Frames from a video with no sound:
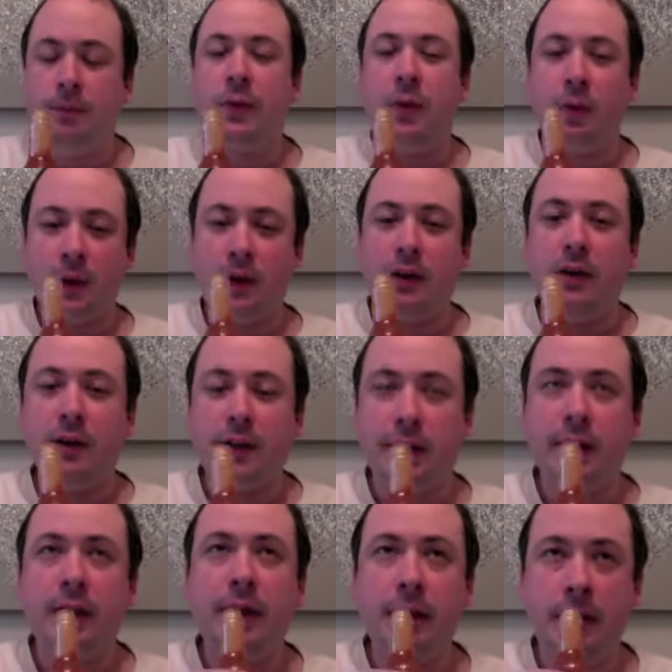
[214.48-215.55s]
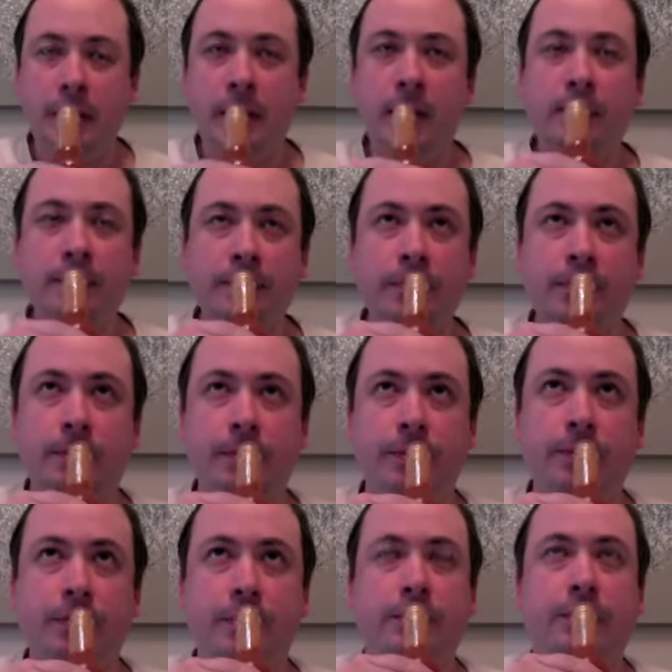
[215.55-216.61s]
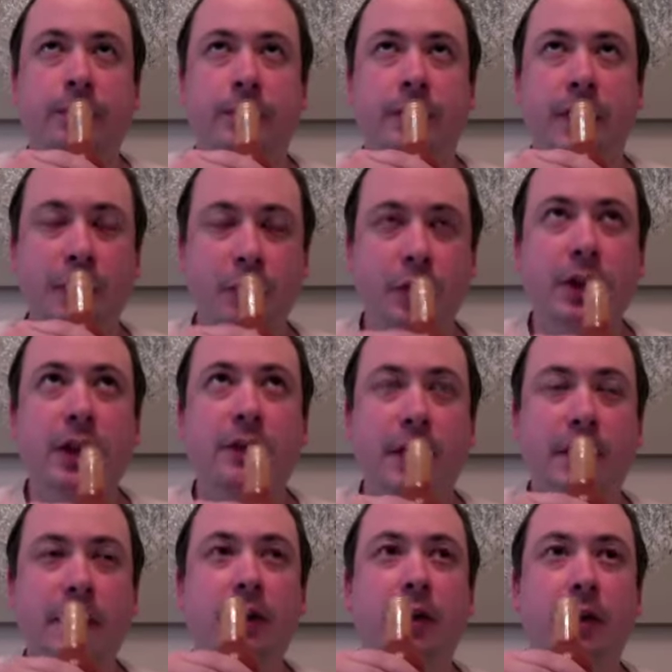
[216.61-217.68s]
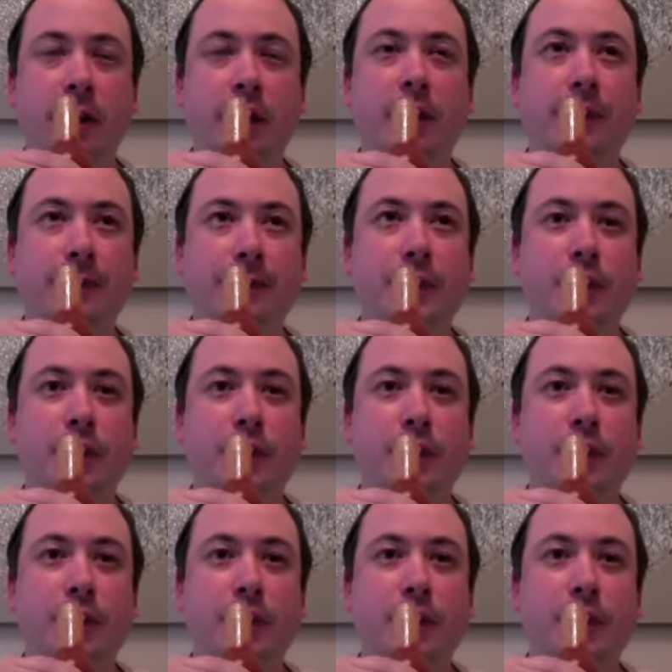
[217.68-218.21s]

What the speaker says: Wow, okay. Definitely a very, you know,